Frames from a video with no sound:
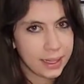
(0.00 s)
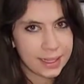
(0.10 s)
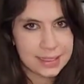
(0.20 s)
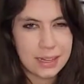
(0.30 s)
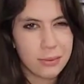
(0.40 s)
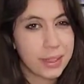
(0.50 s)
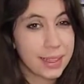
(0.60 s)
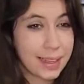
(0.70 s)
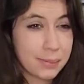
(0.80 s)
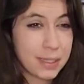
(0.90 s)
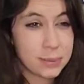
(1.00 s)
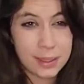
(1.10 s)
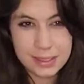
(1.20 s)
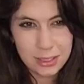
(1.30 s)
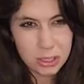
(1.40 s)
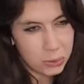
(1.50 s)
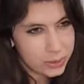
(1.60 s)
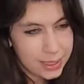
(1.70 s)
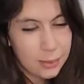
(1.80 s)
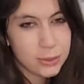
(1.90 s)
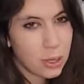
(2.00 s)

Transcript: like I said, I don't really collect pins, but I still use them,